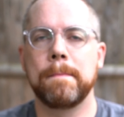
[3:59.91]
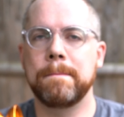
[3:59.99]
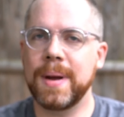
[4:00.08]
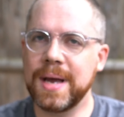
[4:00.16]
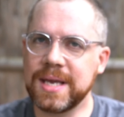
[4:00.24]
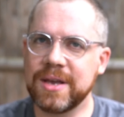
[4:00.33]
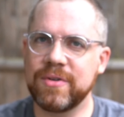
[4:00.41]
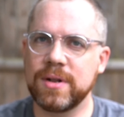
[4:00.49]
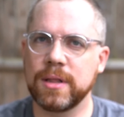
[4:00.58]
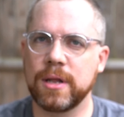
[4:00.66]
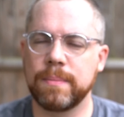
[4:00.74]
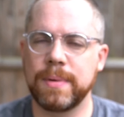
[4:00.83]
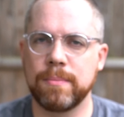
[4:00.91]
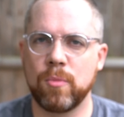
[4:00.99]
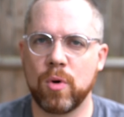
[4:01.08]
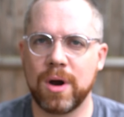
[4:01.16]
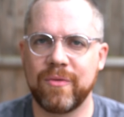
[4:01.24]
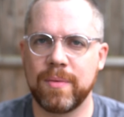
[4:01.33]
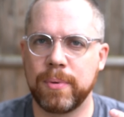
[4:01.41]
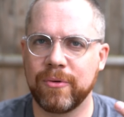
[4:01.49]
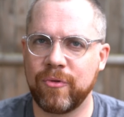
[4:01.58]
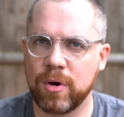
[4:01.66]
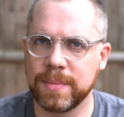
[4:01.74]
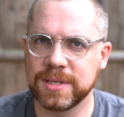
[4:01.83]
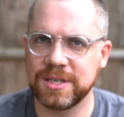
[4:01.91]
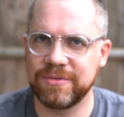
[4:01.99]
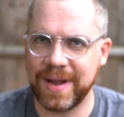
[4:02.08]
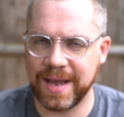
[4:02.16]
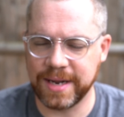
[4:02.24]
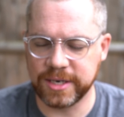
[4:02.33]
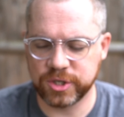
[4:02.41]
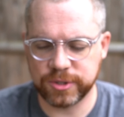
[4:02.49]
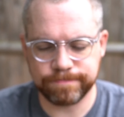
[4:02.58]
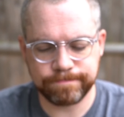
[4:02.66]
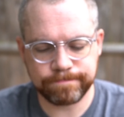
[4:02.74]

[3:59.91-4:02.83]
might give it a little bit more of a performance advantage.